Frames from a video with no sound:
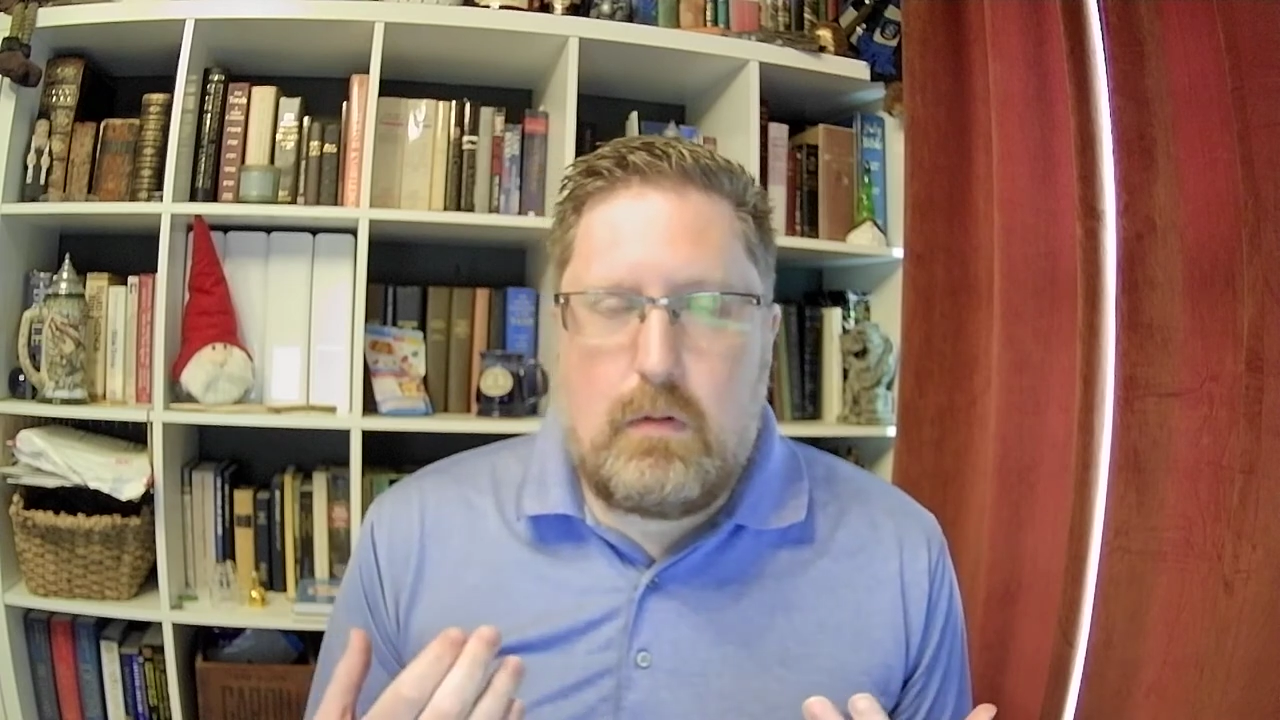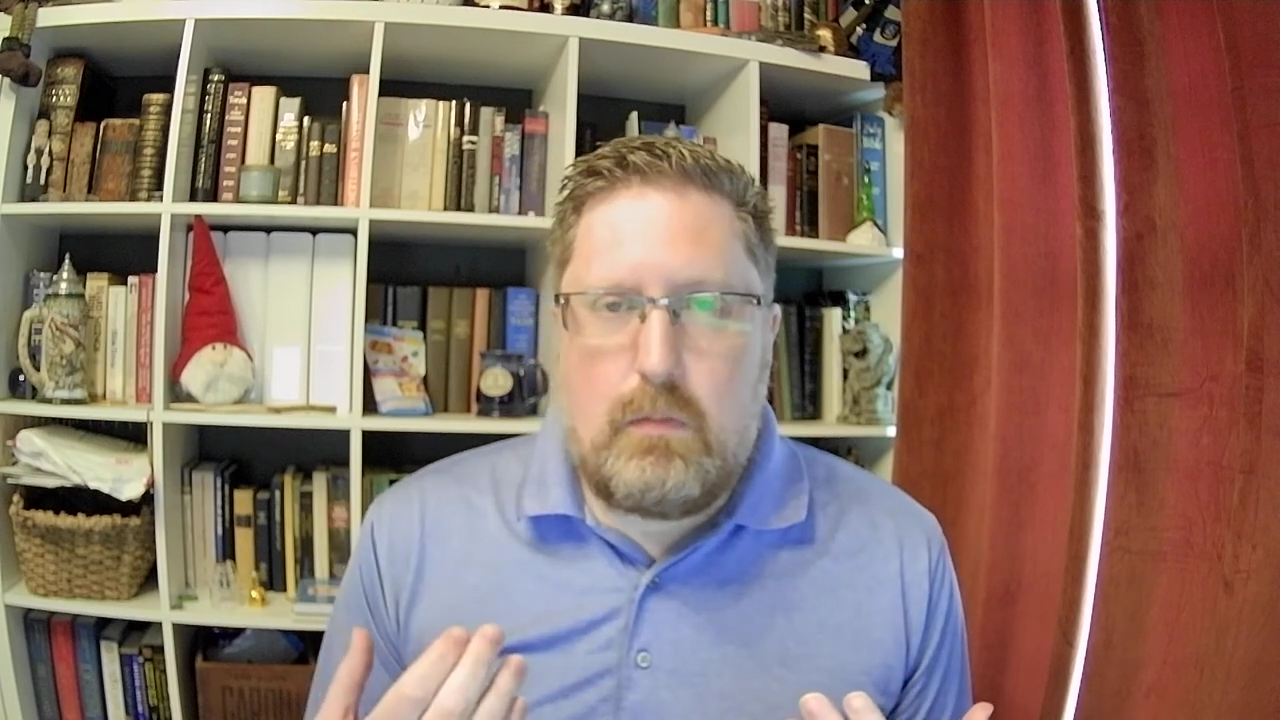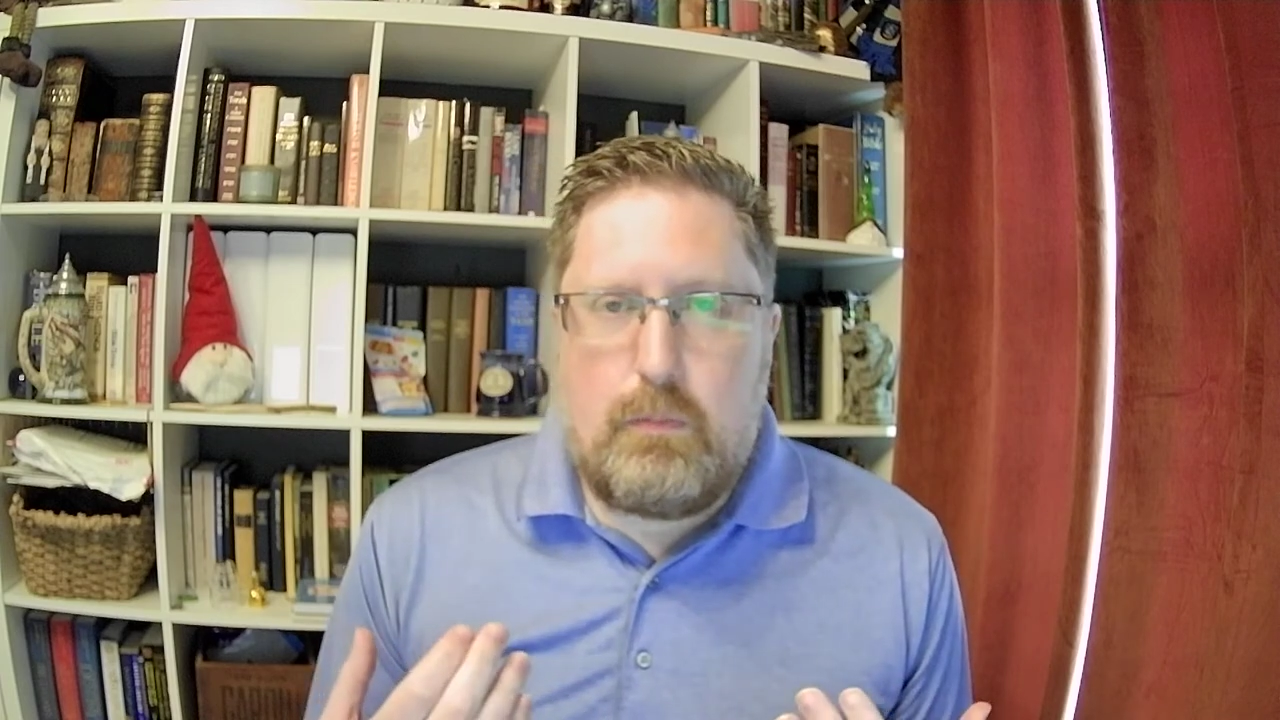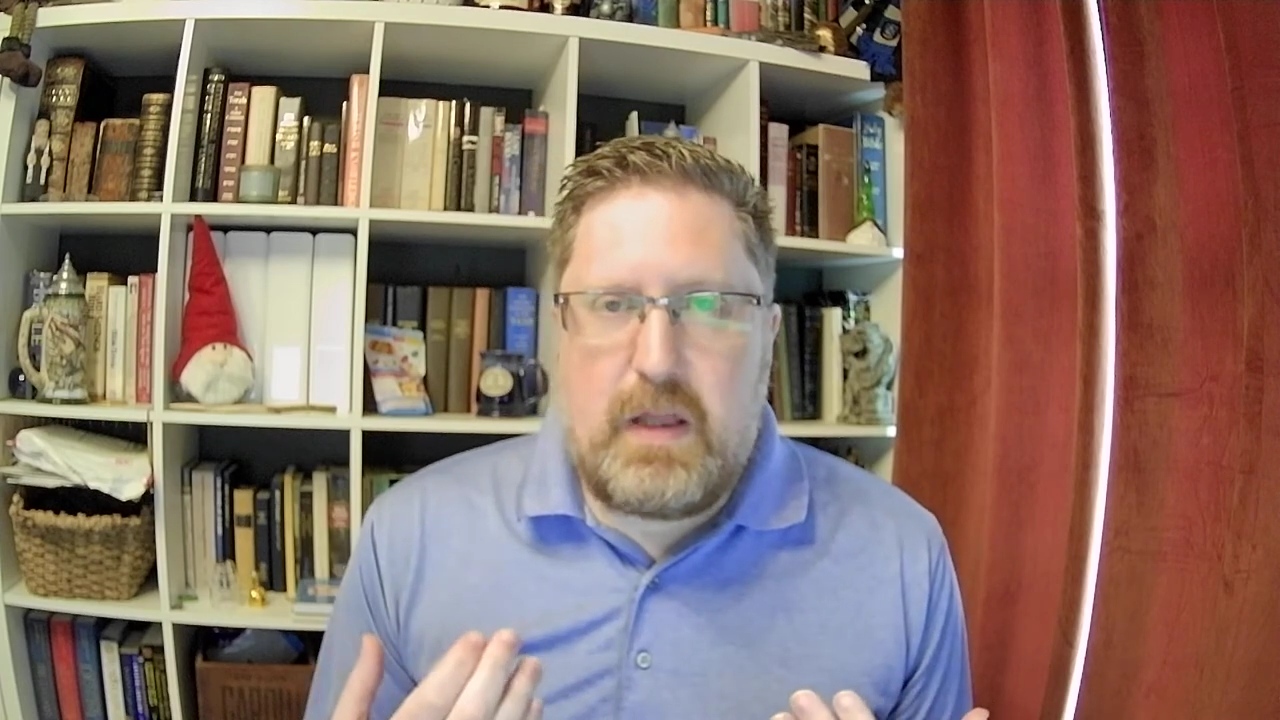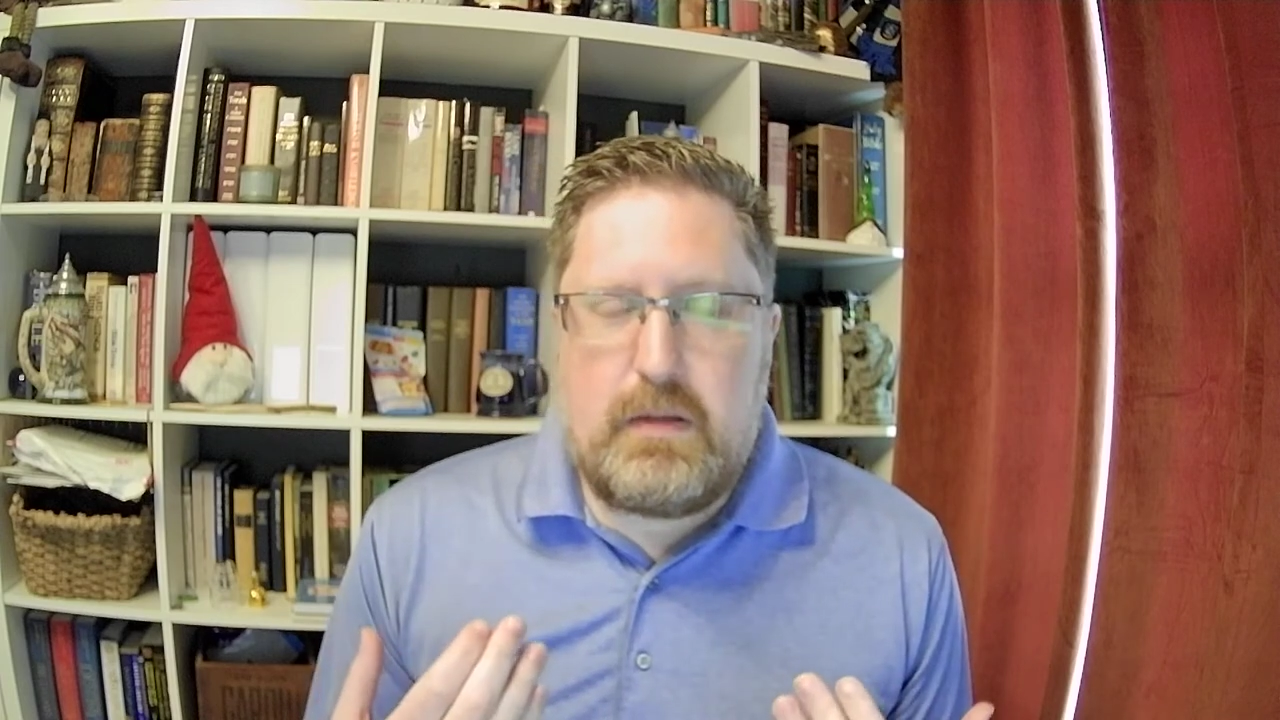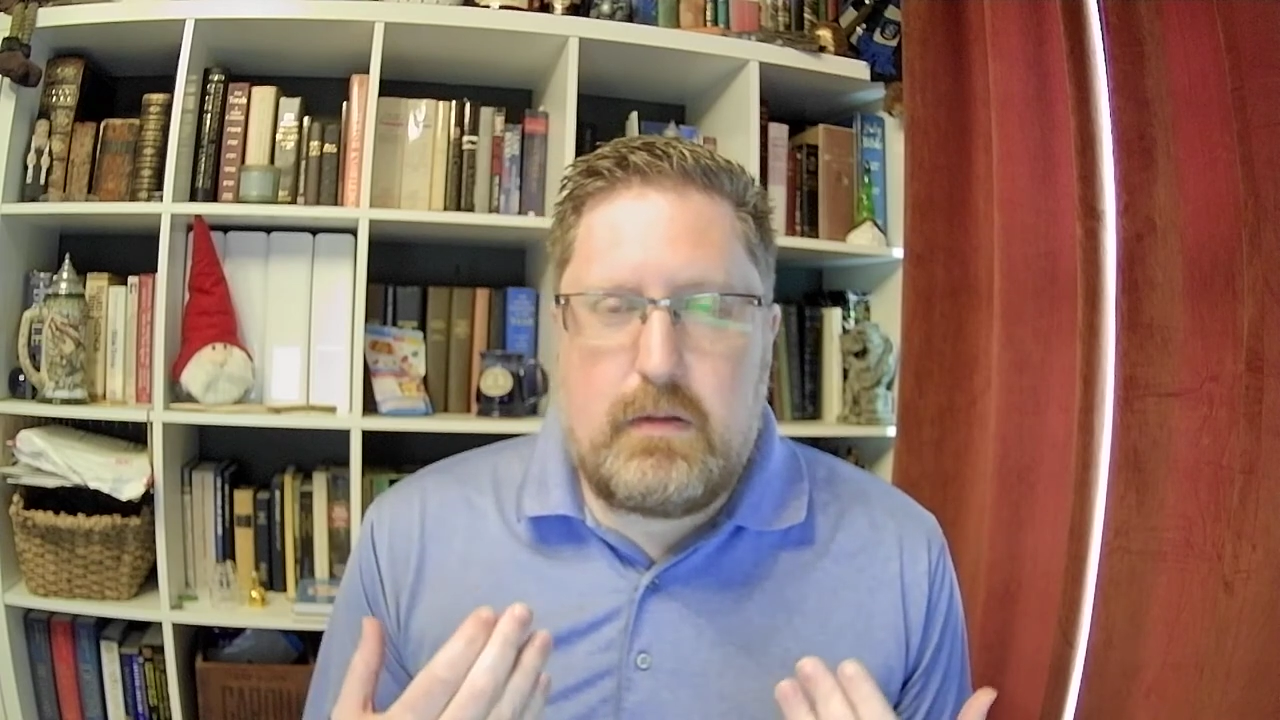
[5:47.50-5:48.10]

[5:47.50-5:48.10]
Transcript: But